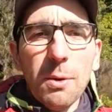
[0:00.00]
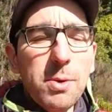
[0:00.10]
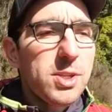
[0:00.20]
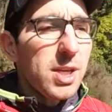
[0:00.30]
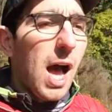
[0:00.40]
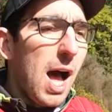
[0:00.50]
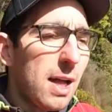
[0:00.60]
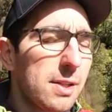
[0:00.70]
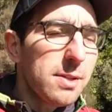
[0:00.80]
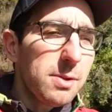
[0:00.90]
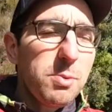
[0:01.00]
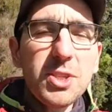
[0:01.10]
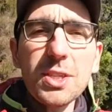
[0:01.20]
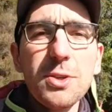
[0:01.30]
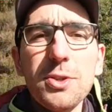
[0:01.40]
which
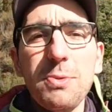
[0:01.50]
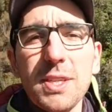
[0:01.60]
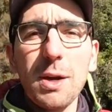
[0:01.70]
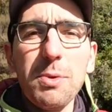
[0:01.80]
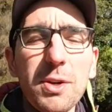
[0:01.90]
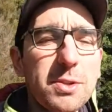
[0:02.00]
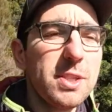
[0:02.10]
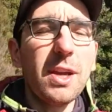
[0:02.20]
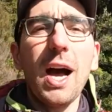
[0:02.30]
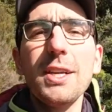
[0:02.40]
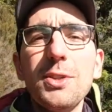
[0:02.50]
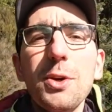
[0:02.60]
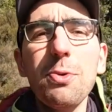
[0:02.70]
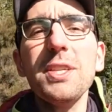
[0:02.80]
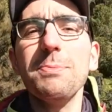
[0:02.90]
is the tree that we consider as the
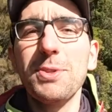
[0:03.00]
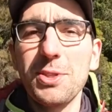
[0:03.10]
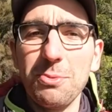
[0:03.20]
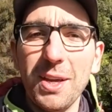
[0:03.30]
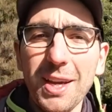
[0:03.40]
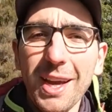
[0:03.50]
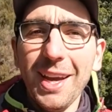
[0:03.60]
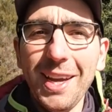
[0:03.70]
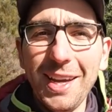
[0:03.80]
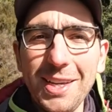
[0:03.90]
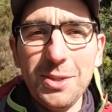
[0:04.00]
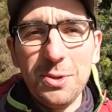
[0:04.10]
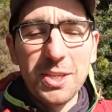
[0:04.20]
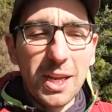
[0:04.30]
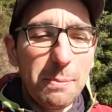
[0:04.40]
Christmas tree here in New
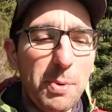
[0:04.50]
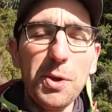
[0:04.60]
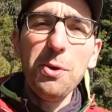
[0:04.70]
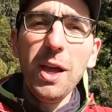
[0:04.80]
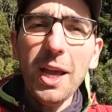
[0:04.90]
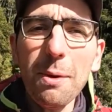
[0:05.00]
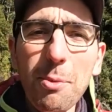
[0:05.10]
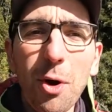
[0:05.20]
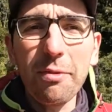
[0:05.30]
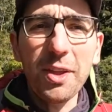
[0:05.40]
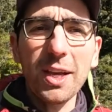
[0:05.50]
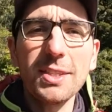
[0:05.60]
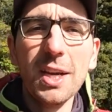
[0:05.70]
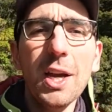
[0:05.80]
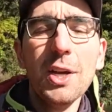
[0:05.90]
Zealand. But you'll hear more of
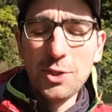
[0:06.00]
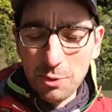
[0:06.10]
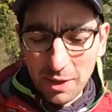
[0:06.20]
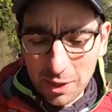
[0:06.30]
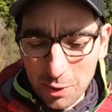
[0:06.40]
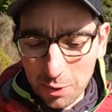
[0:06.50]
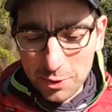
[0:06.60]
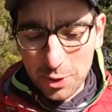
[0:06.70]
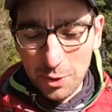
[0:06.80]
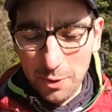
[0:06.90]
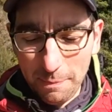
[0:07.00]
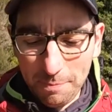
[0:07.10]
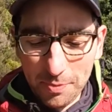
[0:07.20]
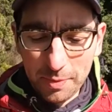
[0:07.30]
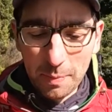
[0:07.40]
that during your tour.
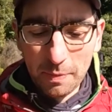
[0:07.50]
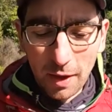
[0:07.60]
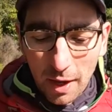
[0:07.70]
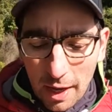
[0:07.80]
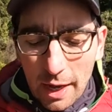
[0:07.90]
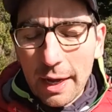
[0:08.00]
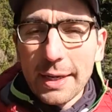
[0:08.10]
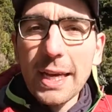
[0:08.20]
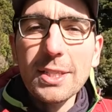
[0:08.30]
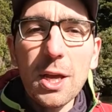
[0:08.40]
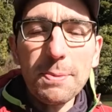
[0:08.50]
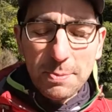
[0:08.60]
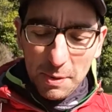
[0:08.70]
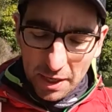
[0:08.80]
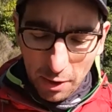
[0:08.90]
Next up,
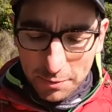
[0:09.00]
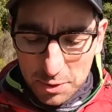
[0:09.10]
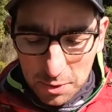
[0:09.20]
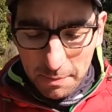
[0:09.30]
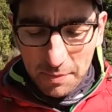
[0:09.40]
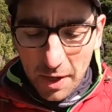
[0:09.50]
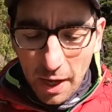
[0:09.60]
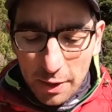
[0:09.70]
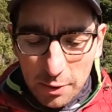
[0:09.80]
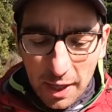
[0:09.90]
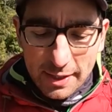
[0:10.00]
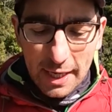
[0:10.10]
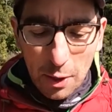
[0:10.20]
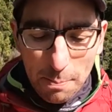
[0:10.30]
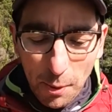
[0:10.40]
speaking of tour, you can
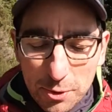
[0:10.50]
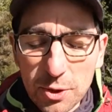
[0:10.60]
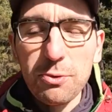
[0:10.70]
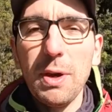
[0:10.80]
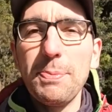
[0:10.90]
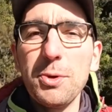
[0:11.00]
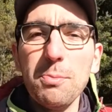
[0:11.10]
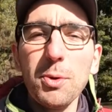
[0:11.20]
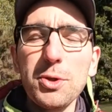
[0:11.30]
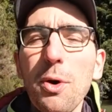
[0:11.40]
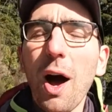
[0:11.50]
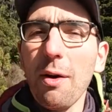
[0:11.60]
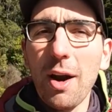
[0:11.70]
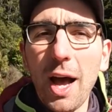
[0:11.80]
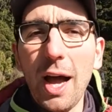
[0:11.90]
take a boat trip to
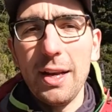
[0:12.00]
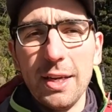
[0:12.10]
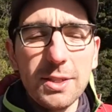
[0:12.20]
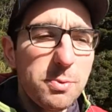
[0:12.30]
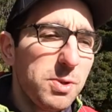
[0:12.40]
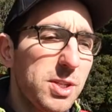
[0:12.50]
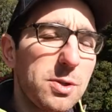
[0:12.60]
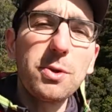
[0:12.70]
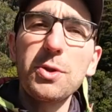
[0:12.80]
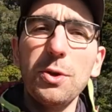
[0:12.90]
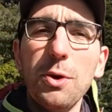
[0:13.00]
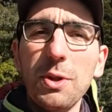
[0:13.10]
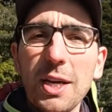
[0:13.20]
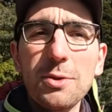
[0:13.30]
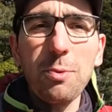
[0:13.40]
Motuhara Island, which is also
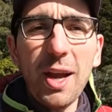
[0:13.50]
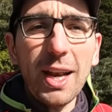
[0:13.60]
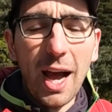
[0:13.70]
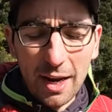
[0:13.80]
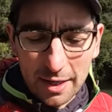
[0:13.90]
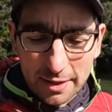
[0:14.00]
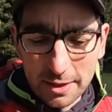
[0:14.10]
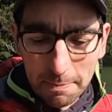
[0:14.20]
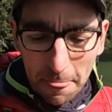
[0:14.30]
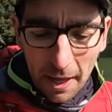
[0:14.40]
known as Whale Island.